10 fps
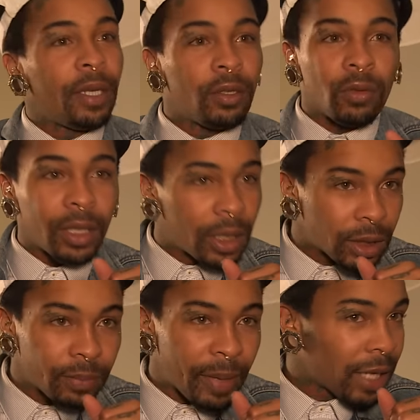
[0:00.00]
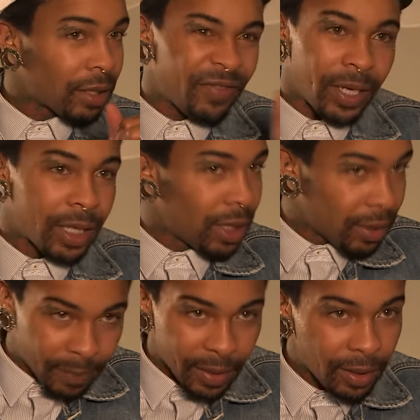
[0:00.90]
been doing this. Back the
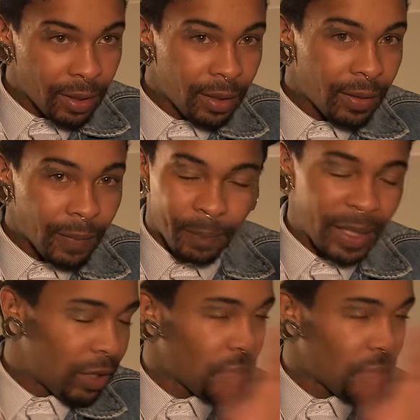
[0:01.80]
up. Been